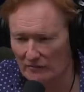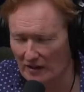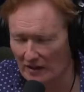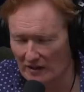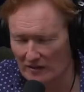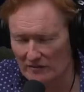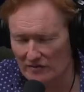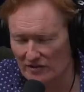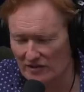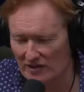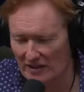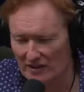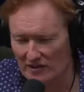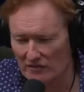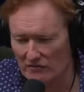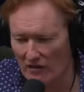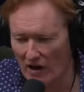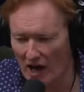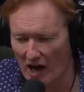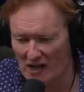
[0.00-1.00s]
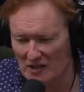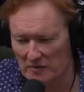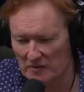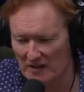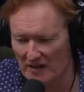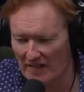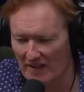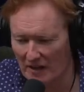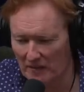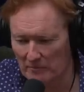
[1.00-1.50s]
Yeah, six locks but
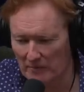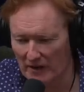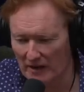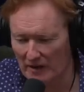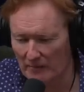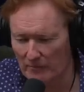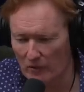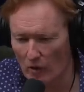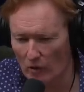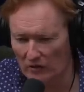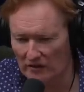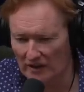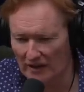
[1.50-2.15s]
then that big bolt